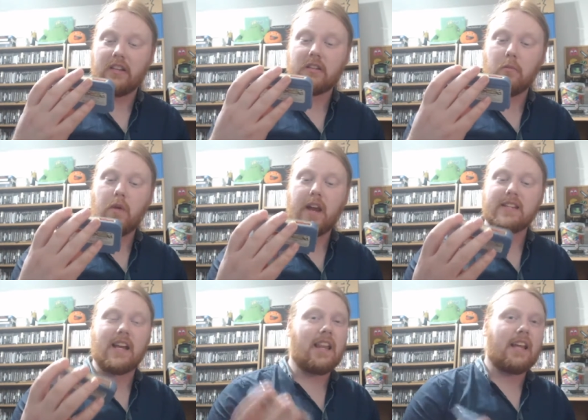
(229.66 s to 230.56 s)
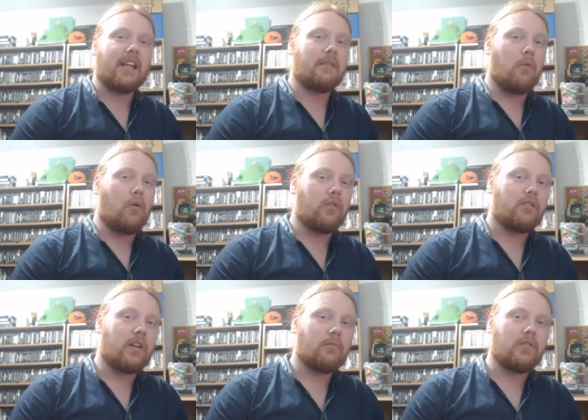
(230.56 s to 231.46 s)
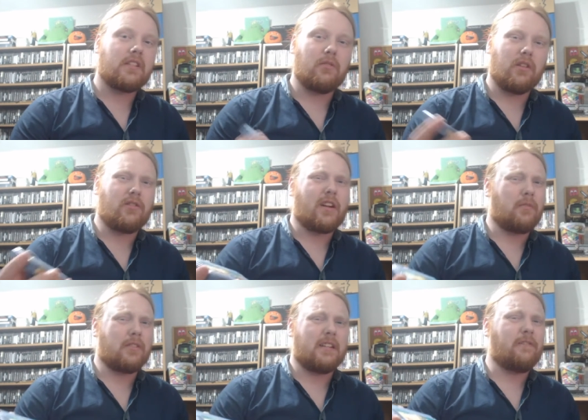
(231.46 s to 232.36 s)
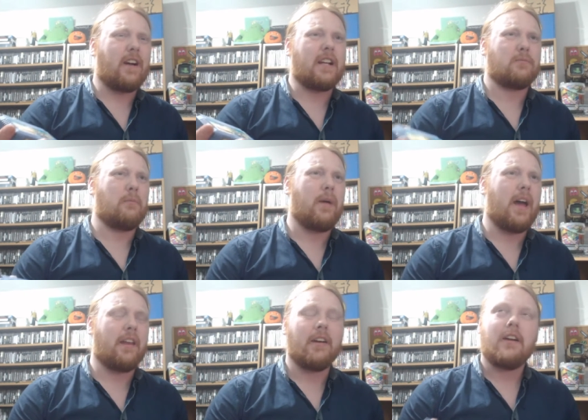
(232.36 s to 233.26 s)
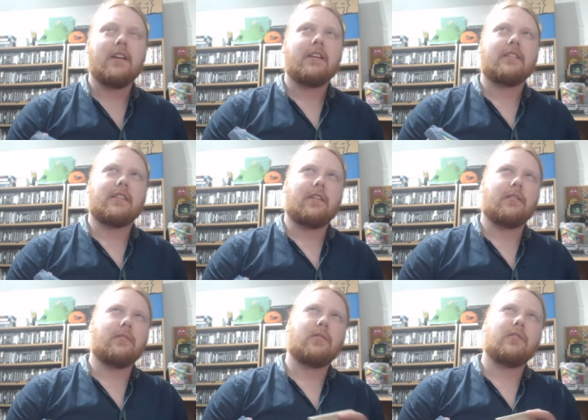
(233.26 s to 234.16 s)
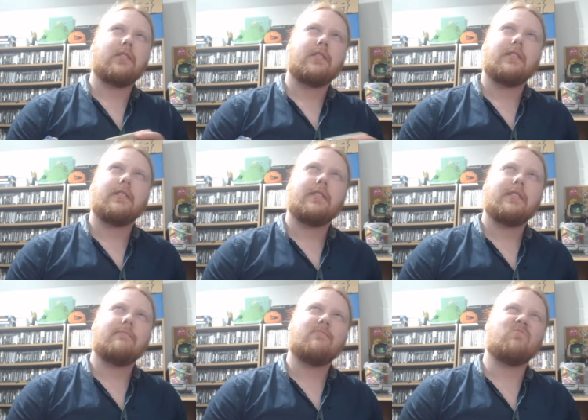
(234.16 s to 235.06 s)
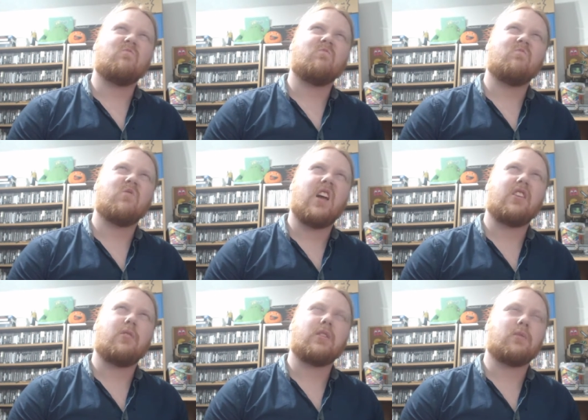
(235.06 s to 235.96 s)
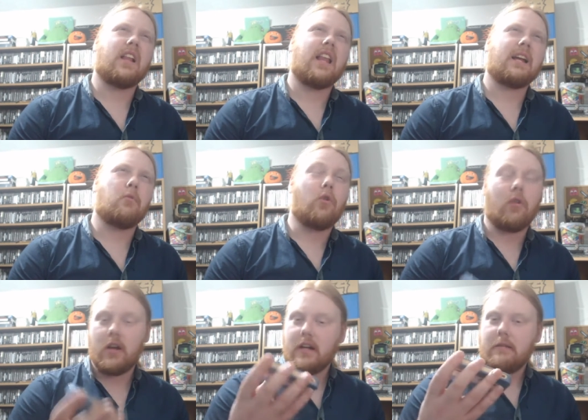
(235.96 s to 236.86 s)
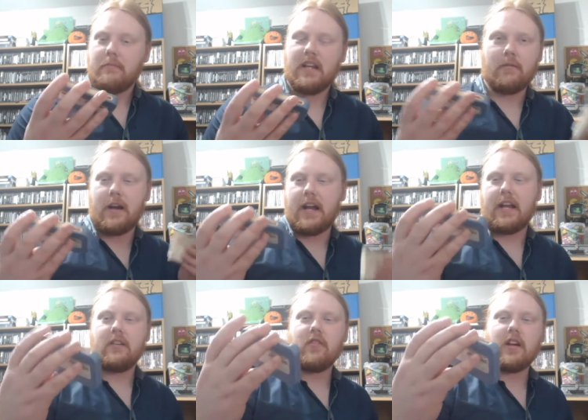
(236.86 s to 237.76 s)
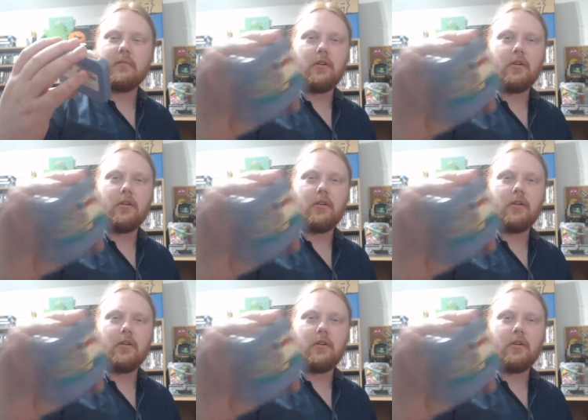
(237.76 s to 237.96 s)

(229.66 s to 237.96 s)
some ways I like it more than Dragon Ball Z, but the Dragon Ball Z fights were better. So, I don't know which one I like more. But either way, Dragon